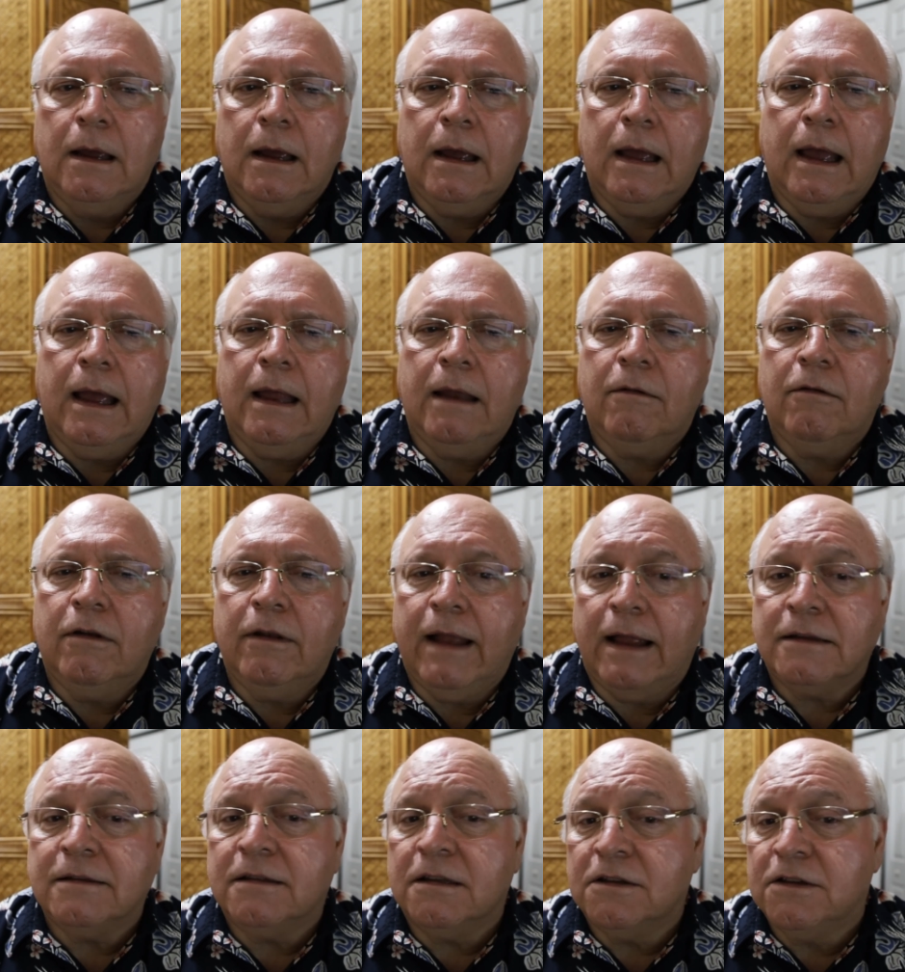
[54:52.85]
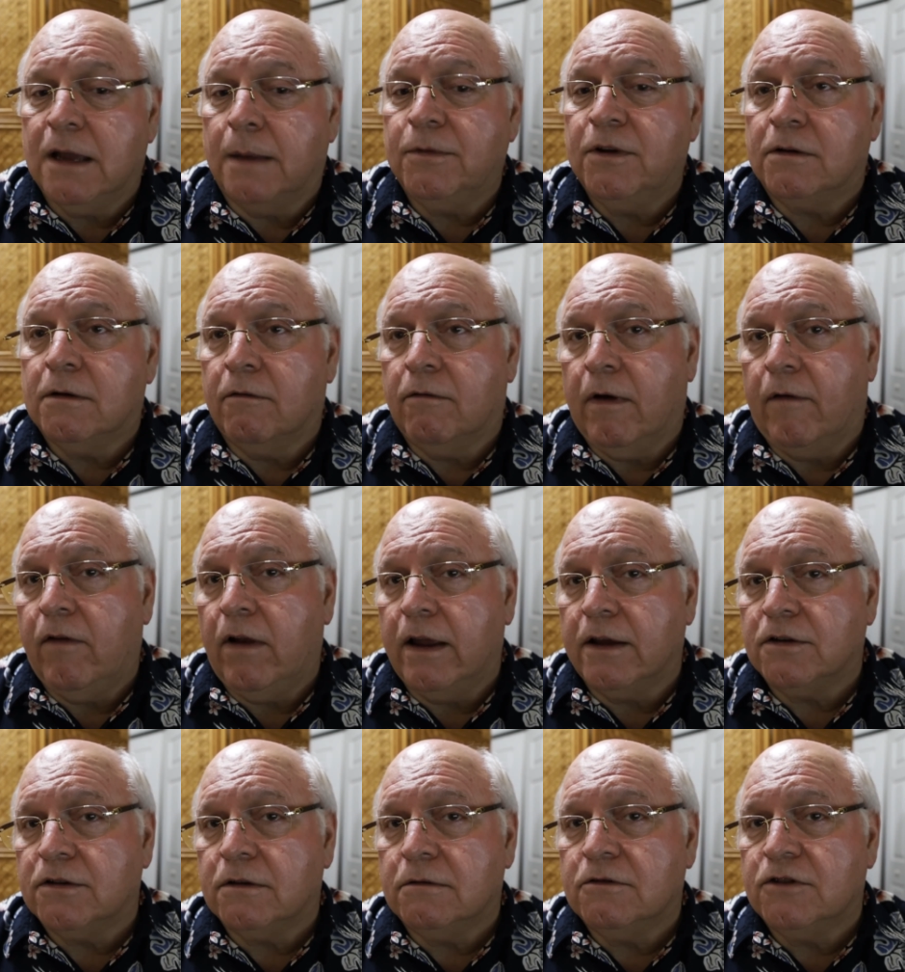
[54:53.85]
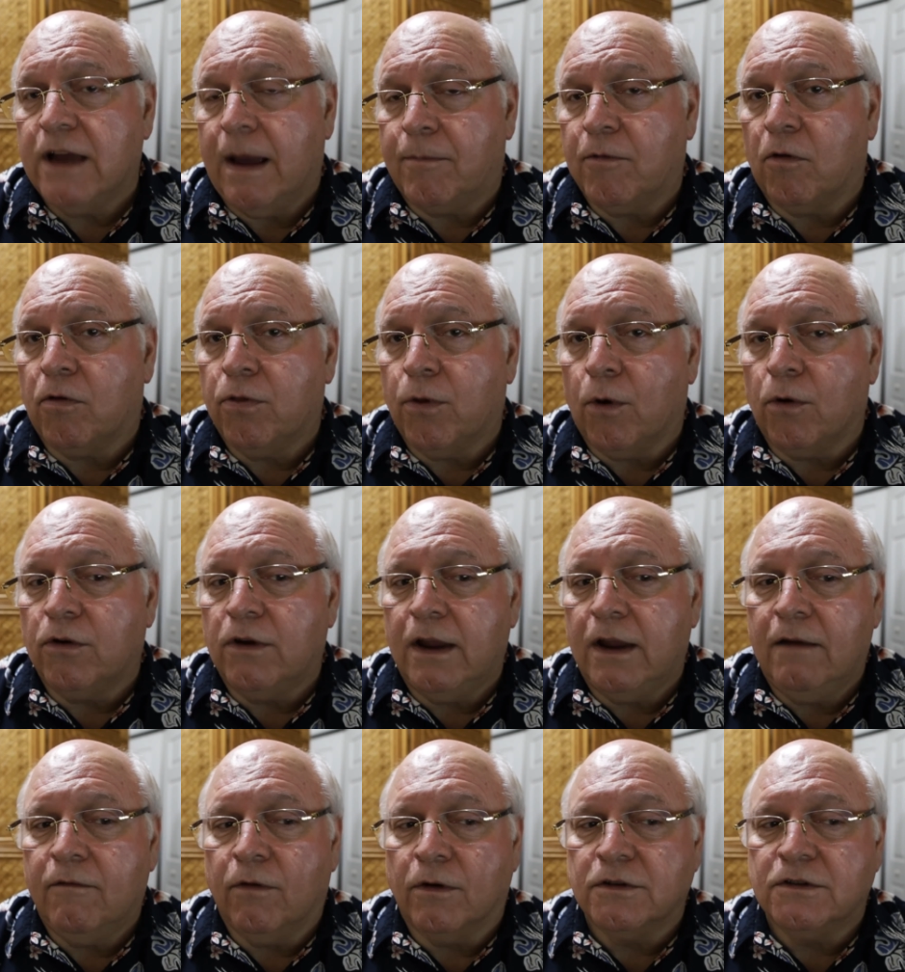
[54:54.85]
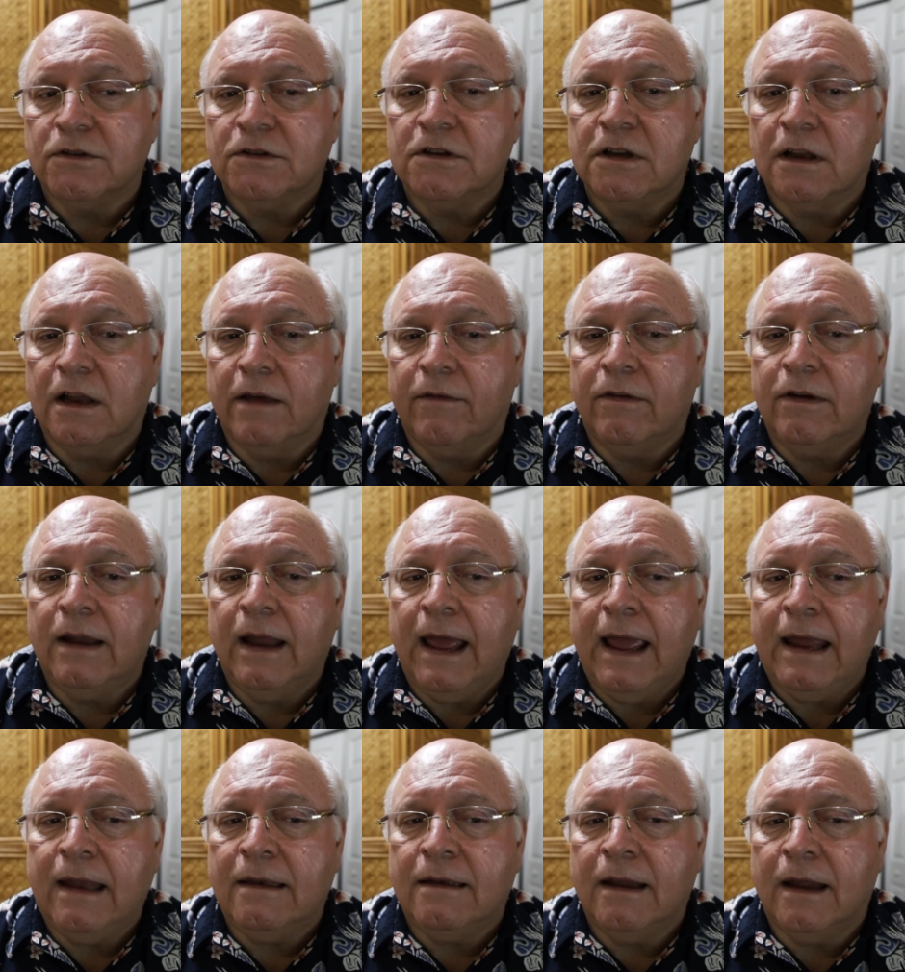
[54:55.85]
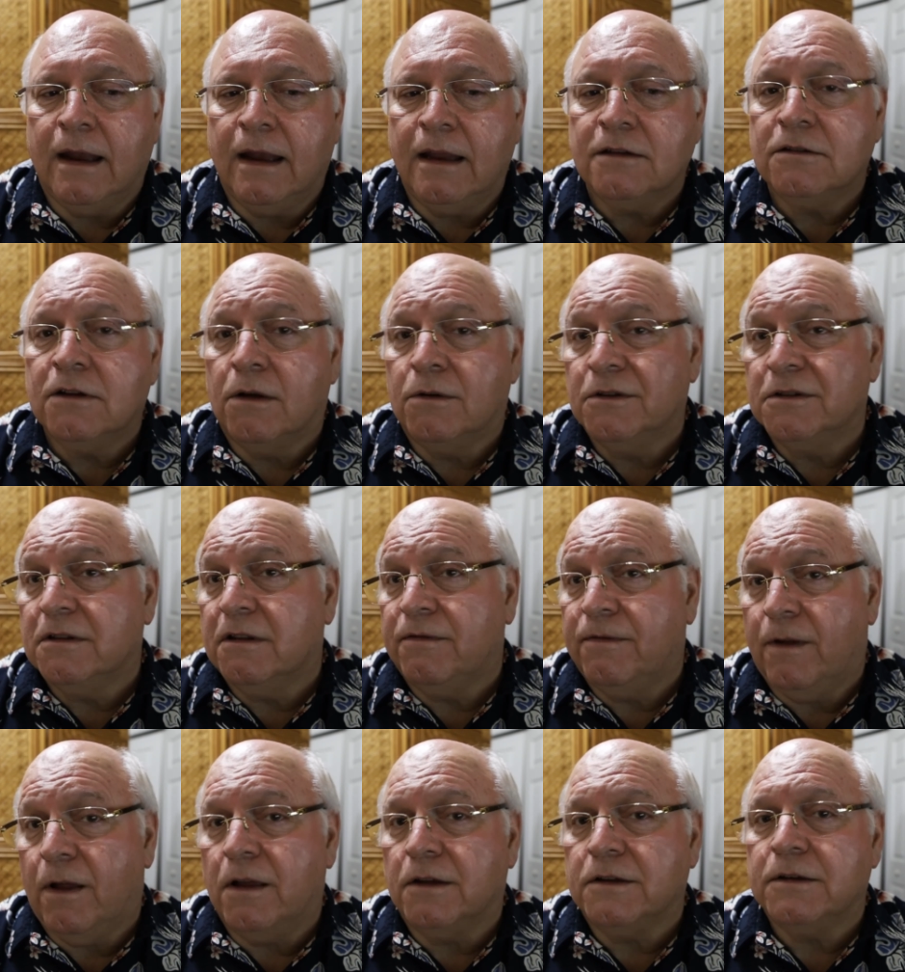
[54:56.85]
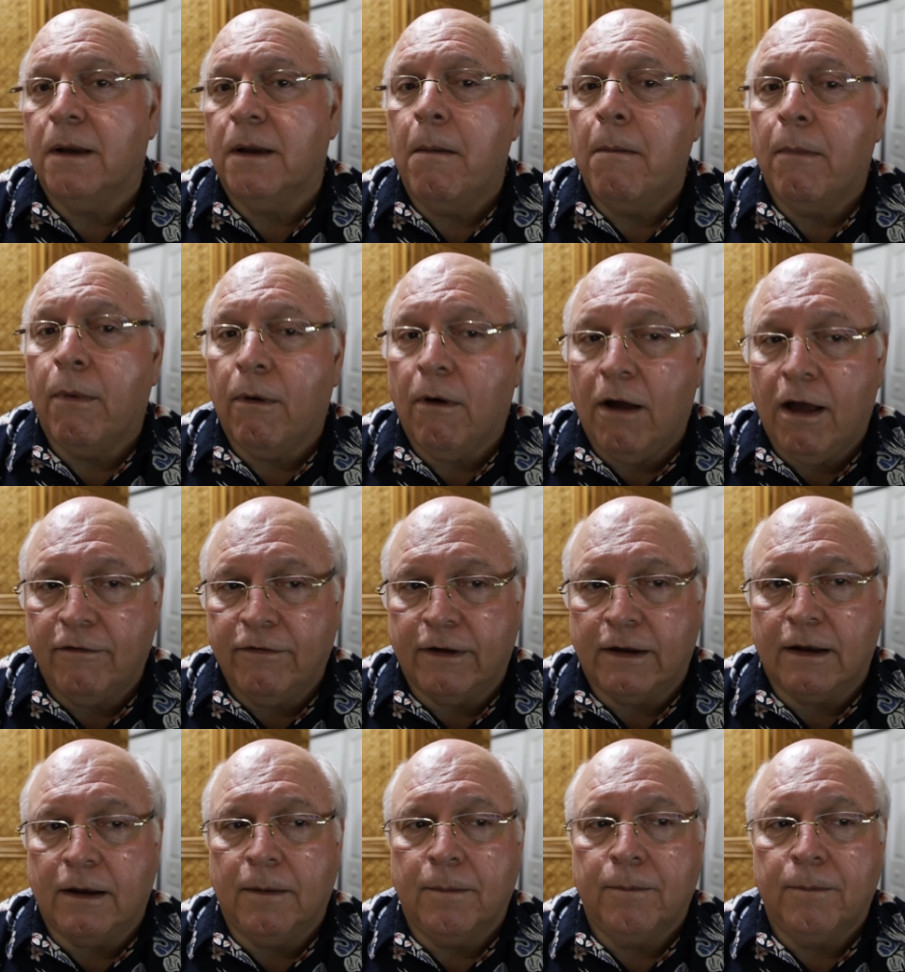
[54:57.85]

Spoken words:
And that's the subject of Revelation chapter 13, verses 11 to 18. He's known as the false prophet.